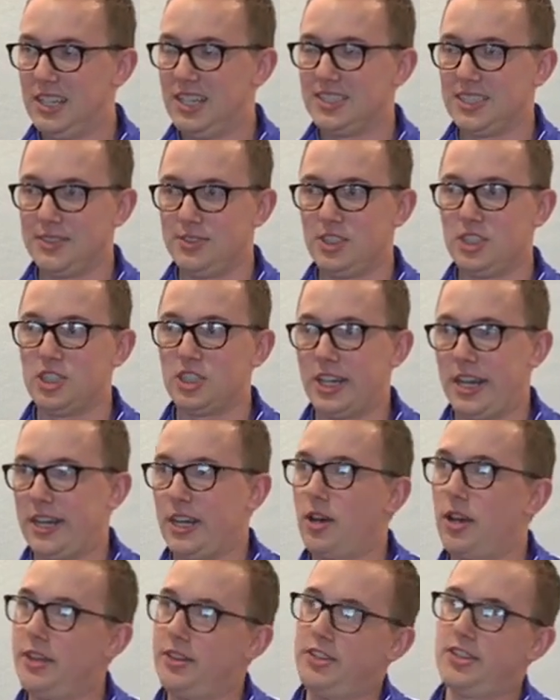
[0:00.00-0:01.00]
$17,000.
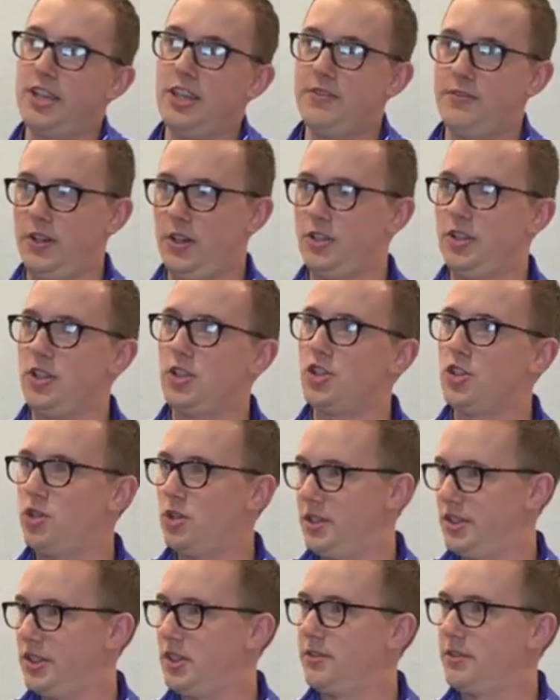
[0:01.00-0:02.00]
Now at the state fairs, they usually do
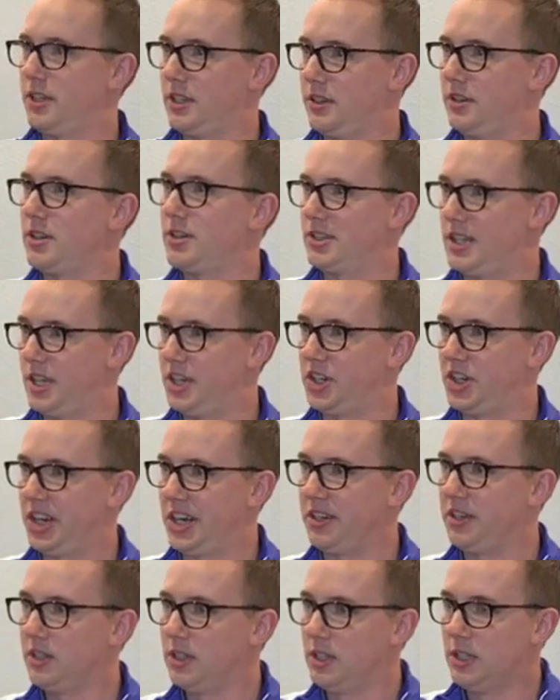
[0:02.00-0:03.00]
on sale for like around
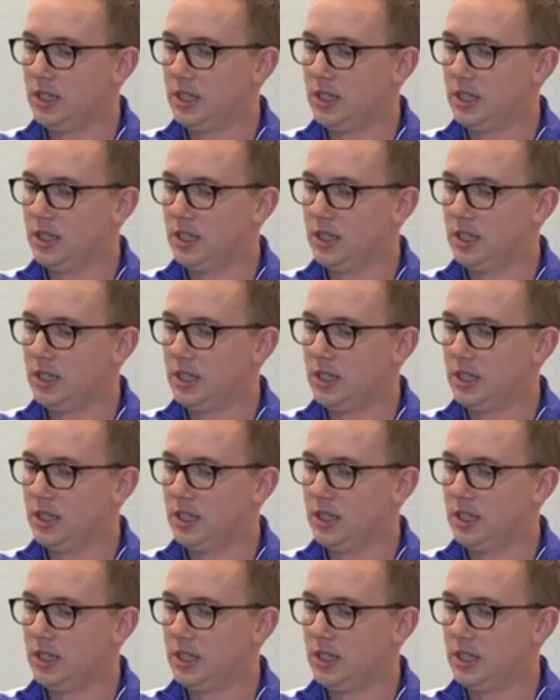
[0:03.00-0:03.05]
$10,000.